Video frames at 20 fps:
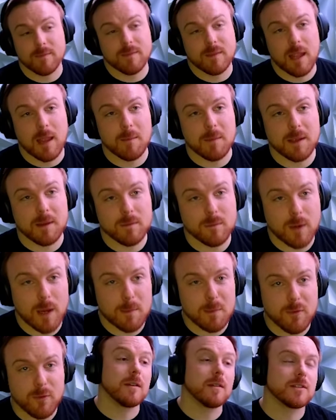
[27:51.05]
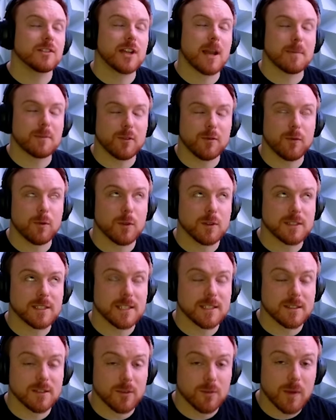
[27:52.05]
I mean, right before Chapter 4,
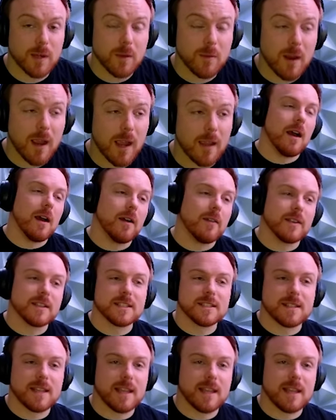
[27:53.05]
Season 3 arrived, this is the